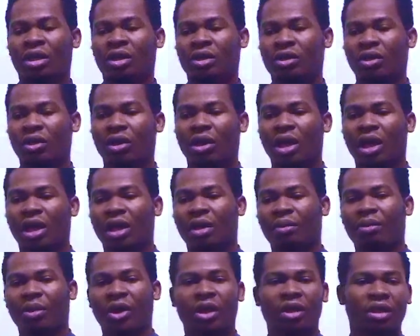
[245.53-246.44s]

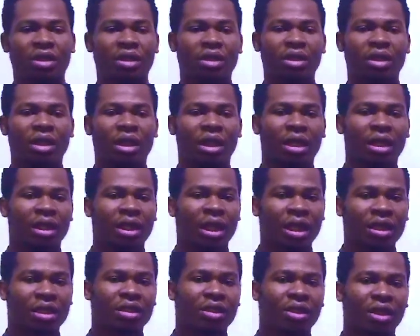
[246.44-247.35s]
So,
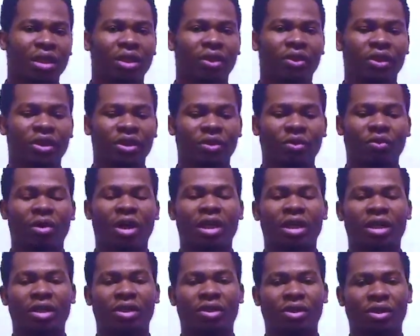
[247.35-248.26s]
that's not the reason
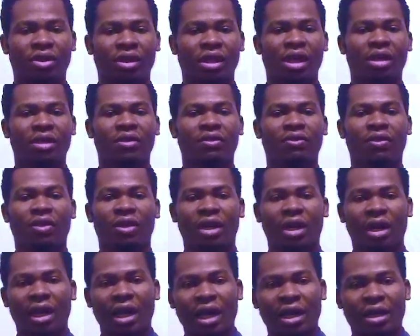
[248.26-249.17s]
why they should settle for
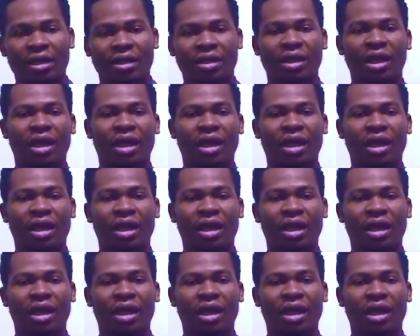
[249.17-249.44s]
the less.